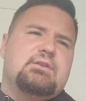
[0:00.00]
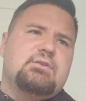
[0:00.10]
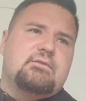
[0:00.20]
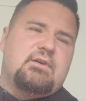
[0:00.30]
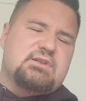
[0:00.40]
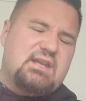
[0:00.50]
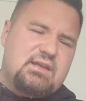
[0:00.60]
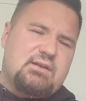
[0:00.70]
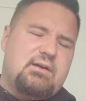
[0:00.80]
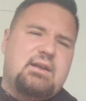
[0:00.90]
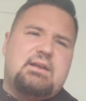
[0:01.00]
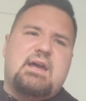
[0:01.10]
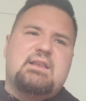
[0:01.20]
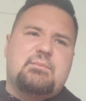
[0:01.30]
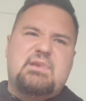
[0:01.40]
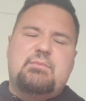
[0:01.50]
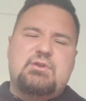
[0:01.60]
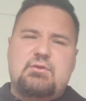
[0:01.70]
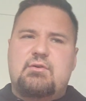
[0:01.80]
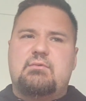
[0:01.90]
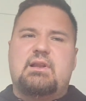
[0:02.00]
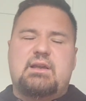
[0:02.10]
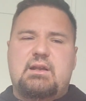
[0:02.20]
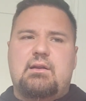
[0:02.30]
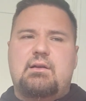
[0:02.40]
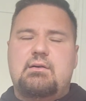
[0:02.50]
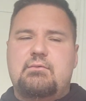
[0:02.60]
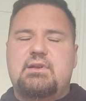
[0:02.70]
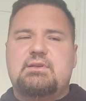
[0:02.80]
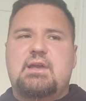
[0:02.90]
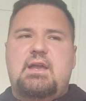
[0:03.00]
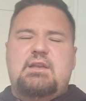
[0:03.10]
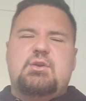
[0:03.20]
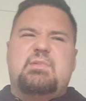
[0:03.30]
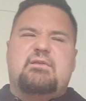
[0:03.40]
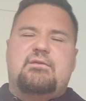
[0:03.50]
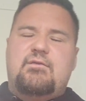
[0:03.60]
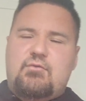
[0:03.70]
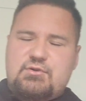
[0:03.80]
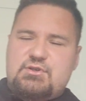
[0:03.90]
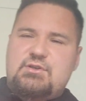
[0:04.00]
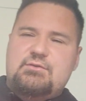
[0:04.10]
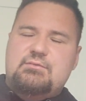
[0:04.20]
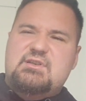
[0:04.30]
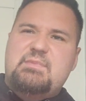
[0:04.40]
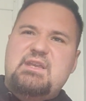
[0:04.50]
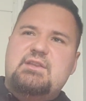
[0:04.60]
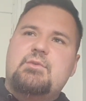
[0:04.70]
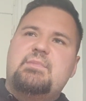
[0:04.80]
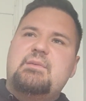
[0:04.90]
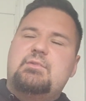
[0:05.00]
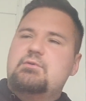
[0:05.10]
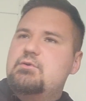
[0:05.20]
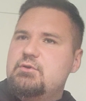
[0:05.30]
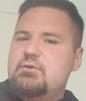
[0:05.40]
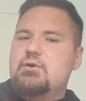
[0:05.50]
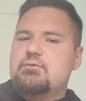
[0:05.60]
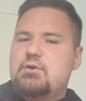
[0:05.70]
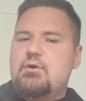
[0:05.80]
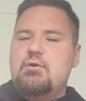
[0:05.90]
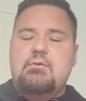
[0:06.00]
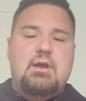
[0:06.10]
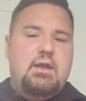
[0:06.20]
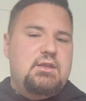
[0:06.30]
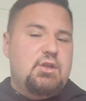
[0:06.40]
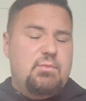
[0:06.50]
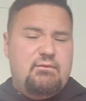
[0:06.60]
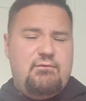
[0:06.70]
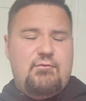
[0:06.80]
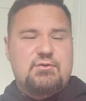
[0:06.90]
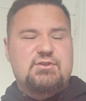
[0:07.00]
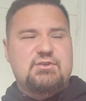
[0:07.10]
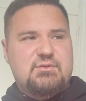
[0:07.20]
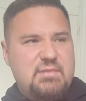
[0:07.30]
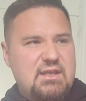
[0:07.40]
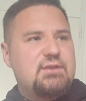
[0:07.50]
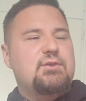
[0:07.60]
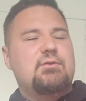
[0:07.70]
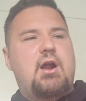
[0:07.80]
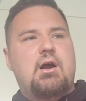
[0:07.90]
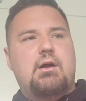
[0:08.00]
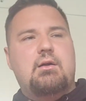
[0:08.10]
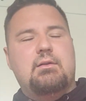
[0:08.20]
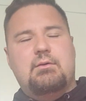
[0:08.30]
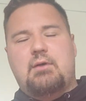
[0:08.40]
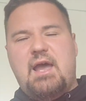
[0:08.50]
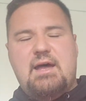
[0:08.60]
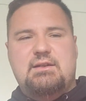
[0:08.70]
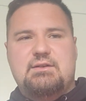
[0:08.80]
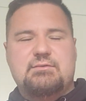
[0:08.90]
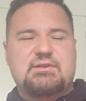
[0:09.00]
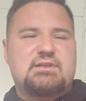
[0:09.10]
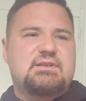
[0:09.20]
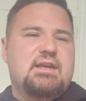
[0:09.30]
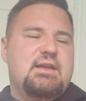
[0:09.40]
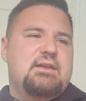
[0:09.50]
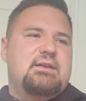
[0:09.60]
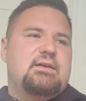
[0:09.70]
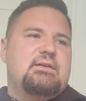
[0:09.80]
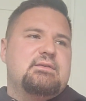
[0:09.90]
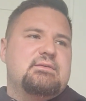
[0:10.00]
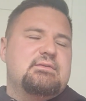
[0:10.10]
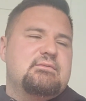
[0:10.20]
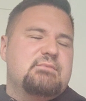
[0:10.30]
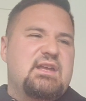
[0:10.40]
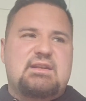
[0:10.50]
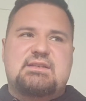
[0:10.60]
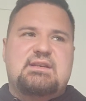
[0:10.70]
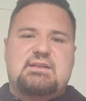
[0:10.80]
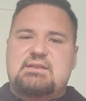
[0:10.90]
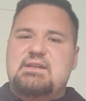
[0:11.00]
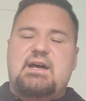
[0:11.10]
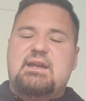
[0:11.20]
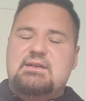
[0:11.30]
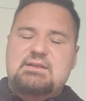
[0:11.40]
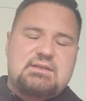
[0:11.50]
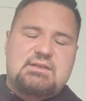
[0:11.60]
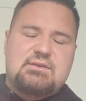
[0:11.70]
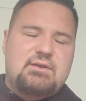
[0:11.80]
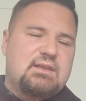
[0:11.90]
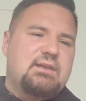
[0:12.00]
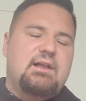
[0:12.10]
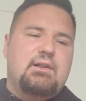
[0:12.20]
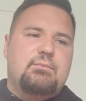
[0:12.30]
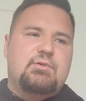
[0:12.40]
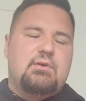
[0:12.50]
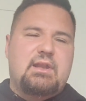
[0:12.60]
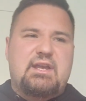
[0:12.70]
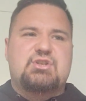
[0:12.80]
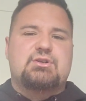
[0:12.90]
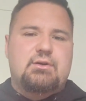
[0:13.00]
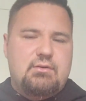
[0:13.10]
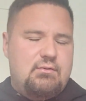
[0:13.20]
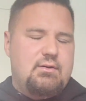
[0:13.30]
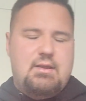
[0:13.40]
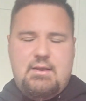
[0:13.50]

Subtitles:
You contacted people you don't really get along with. You've been forced to speak to people who you don't know. You've been forced to speak to your uncle or aunt who is a medicine scientist to get help, or a lecturer.